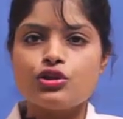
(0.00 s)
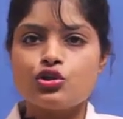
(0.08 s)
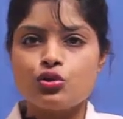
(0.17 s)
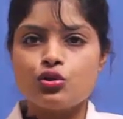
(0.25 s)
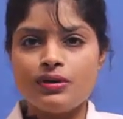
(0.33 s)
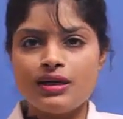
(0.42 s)

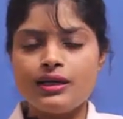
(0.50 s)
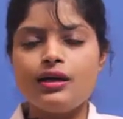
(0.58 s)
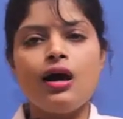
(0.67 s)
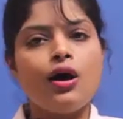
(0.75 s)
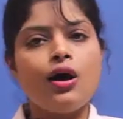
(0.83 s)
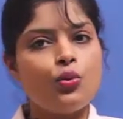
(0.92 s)
to be
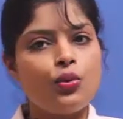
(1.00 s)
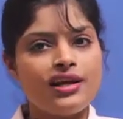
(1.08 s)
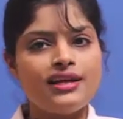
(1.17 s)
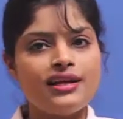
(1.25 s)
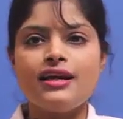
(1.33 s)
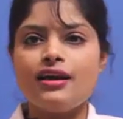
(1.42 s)
a
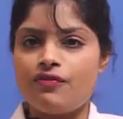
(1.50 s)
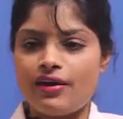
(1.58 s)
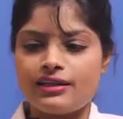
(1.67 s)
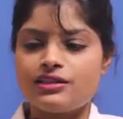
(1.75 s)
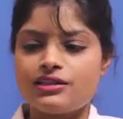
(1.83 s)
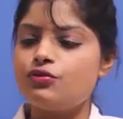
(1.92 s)
very
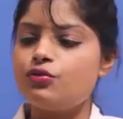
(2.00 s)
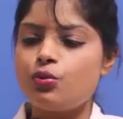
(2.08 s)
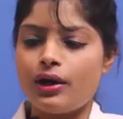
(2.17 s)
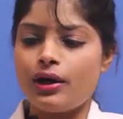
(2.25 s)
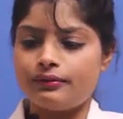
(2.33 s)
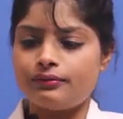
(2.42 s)
effective
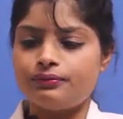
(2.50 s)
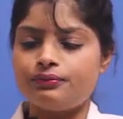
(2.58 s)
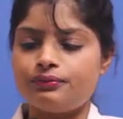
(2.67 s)
one.